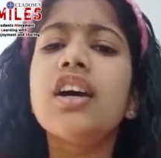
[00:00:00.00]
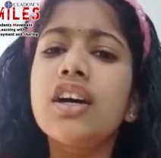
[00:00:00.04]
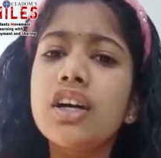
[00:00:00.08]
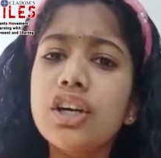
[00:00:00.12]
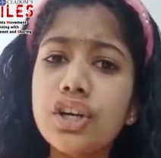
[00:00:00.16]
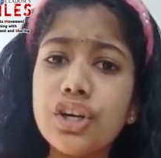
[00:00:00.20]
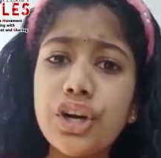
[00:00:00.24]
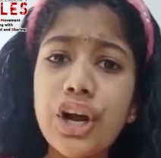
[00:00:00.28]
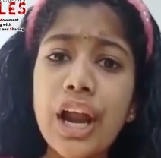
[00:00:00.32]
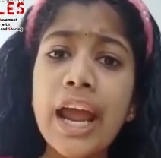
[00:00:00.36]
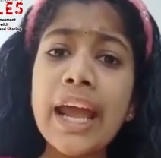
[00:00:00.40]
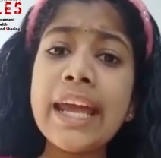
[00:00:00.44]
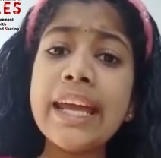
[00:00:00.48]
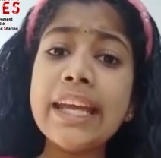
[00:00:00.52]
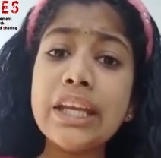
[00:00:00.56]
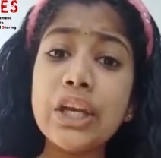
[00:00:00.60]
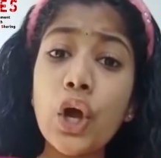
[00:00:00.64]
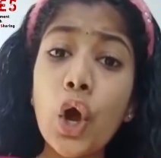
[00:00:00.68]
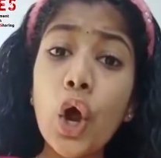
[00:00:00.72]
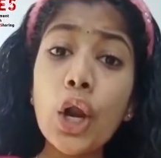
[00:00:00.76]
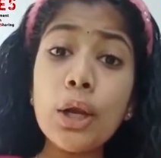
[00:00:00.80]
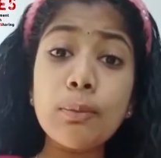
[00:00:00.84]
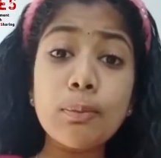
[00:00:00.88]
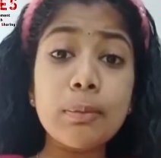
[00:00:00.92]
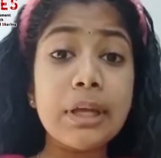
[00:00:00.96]
Rain
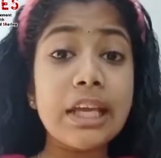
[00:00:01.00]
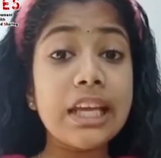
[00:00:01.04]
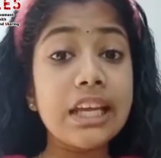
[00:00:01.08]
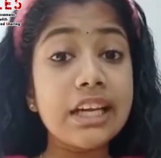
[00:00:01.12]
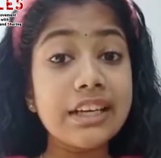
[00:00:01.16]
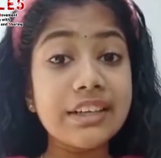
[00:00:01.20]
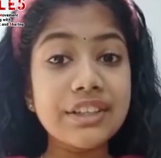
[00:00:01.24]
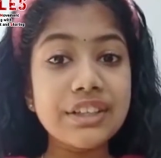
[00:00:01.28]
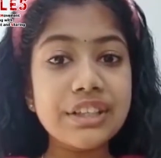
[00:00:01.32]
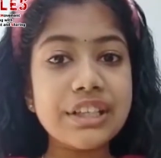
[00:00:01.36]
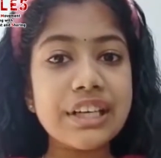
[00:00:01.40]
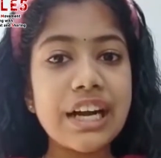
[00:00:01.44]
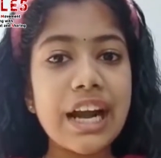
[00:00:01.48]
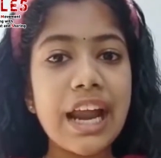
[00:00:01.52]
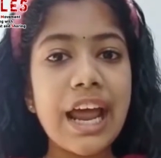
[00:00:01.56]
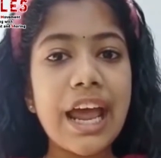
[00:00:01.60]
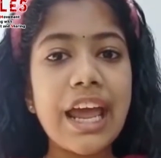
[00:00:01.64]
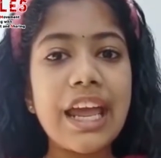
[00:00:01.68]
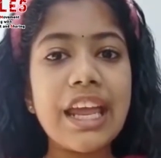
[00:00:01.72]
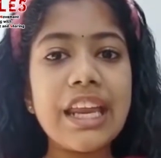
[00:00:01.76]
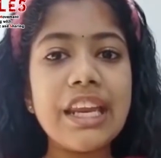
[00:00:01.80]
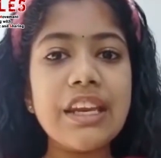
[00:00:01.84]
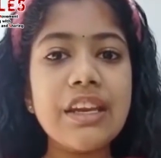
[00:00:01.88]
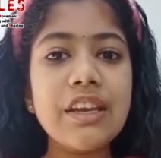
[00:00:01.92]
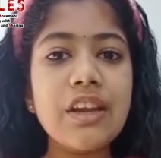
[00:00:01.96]
on me,
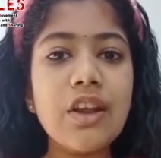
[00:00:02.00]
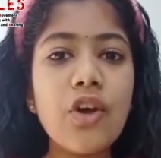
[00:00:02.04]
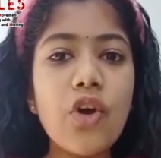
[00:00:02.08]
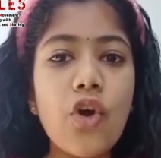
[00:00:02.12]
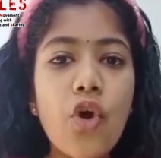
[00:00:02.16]
rain